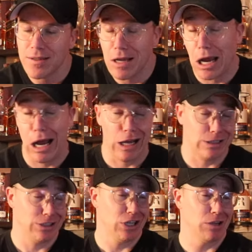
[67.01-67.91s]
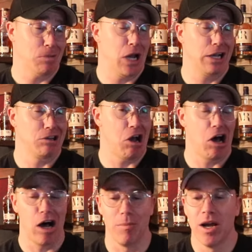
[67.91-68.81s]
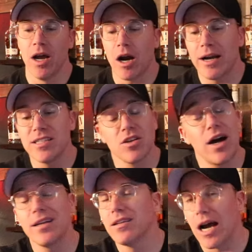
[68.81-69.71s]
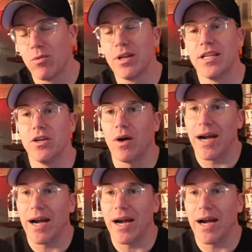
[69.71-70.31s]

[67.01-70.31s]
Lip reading: Oh, lick my knob. All right, so I really do.